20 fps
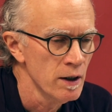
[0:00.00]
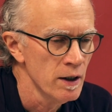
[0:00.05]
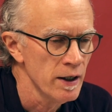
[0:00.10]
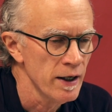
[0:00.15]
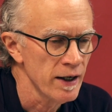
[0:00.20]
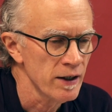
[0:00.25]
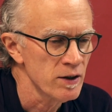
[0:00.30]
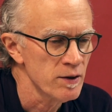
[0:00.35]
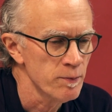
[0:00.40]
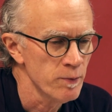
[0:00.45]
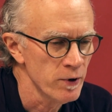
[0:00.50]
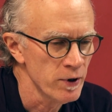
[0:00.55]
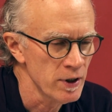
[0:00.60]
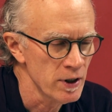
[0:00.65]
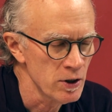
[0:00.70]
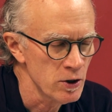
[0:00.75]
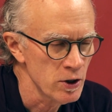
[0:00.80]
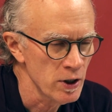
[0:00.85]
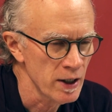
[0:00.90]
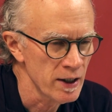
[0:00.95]
expert
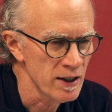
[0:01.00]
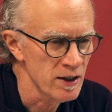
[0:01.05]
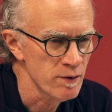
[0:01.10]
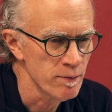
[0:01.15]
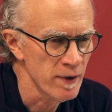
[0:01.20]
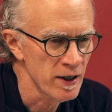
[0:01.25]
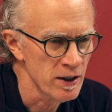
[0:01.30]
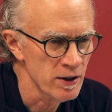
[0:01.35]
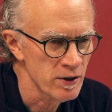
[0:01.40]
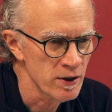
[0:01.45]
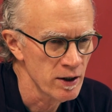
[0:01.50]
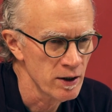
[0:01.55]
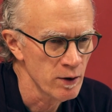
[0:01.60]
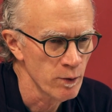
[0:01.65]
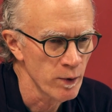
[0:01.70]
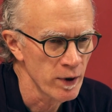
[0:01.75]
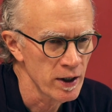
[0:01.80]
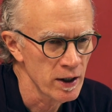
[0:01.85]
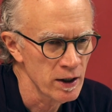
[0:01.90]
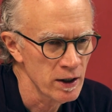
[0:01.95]
in Chinese medicine, the
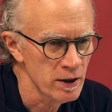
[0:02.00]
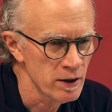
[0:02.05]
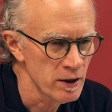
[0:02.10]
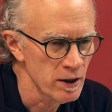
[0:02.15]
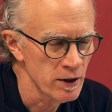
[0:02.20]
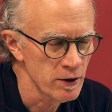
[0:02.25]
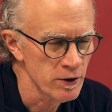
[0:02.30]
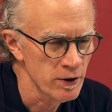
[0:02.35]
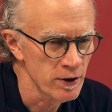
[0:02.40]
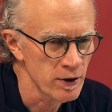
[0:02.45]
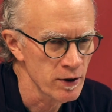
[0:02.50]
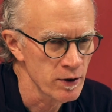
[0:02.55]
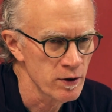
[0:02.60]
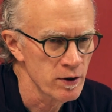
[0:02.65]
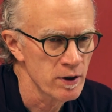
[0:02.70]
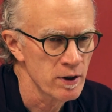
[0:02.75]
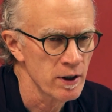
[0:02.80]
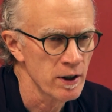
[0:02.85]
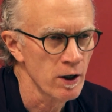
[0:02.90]
way he teaches the